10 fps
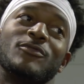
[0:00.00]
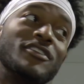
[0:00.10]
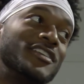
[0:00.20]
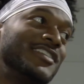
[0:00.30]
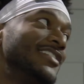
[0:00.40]

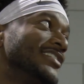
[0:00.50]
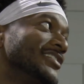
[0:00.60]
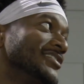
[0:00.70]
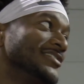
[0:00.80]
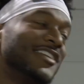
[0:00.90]
Run.
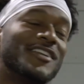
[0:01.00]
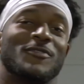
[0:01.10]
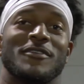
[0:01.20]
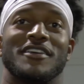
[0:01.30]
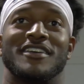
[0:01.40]
You got to
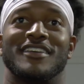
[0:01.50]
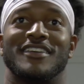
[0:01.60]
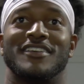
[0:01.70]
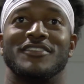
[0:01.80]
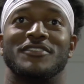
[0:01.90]
run.
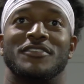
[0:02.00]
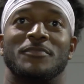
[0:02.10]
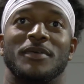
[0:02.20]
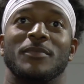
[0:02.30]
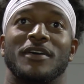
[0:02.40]
Because, you know,
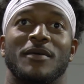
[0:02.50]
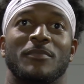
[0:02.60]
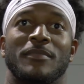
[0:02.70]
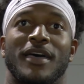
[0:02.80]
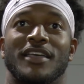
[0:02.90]
people
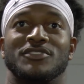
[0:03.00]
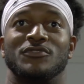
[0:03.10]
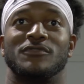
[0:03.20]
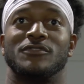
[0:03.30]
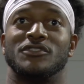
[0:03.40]
come at
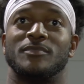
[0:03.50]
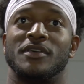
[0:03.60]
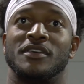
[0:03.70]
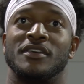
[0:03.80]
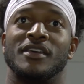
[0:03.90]
you full
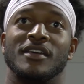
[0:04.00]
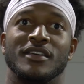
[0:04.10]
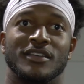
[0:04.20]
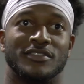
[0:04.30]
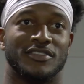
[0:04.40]
speed.
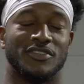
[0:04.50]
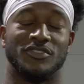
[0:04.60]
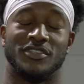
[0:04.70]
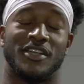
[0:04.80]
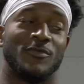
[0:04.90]
So you
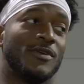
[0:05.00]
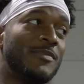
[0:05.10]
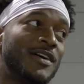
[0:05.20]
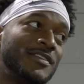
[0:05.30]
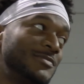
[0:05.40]
just got to run
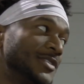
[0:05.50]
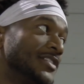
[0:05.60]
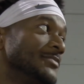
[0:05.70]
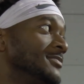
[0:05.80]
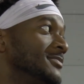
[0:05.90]
by them, try
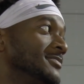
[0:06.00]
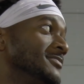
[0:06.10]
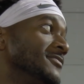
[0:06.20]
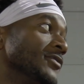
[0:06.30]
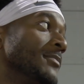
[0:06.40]
to
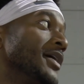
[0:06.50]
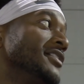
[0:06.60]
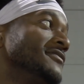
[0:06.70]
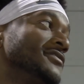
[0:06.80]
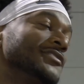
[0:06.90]
run by
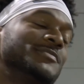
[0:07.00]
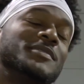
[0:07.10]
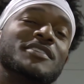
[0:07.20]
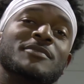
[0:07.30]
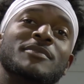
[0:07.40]
them full
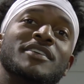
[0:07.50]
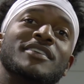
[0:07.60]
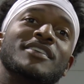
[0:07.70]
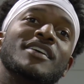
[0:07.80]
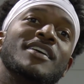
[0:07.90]
speed. But,
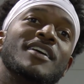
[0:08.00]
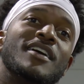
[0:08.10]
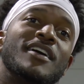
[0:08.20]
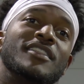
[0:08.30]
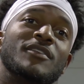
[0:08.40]

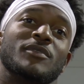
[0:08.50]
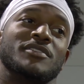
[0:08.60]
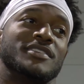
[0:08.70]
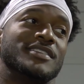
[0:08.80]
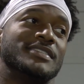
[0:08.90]
and then when you
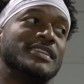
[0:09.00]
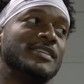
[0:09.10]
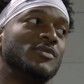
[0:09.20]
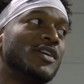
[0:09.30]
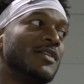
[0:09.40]
see the
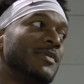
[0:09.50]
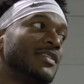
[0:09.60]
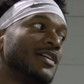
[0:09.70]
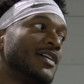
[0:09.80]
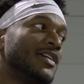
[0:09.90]
seam, you got to
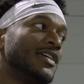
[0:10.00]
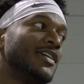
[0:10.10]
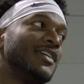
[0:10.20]
make the cut.